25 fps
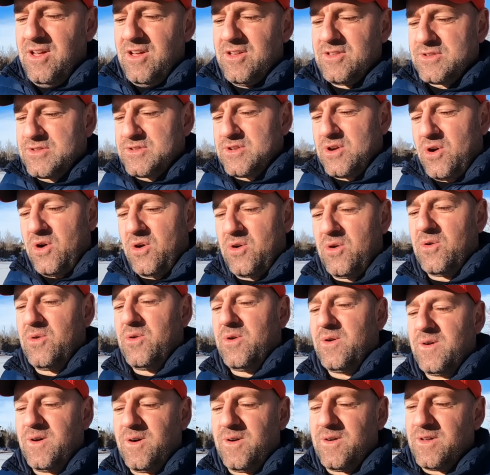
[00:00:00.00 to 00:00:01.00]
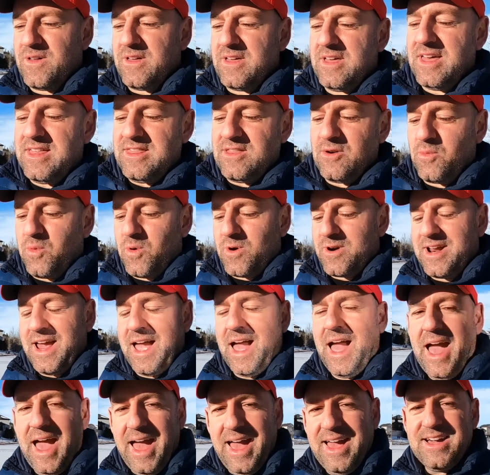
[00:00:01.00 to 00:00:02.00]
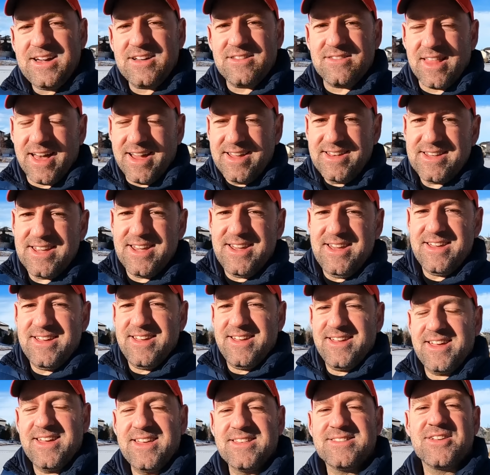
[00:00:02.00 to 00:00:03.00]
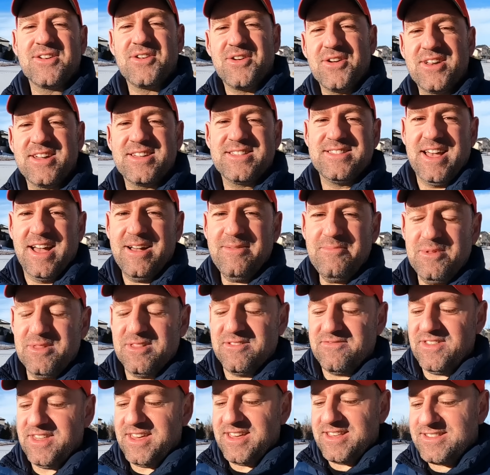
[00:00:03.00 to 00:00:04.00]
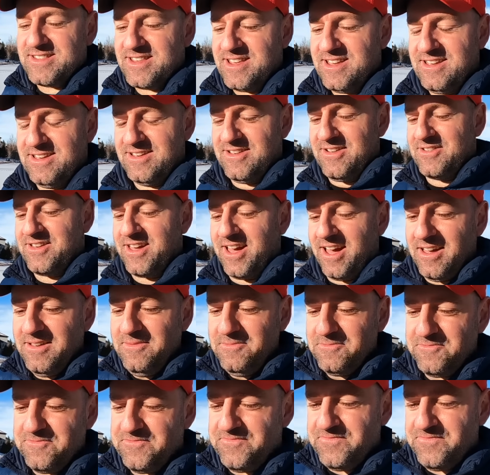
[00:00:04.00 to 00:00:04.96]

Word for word: So the word anklet is a good example of this, okay?